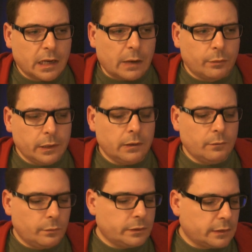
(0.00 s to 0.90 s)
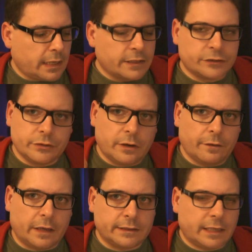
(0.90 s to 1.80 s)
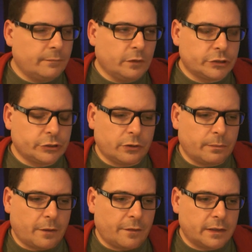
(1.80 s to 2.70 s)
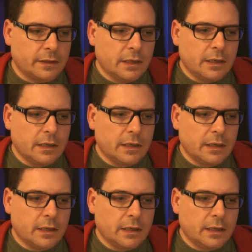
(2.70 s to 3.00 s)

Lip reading: I really would like to know that. I'm not sure about that.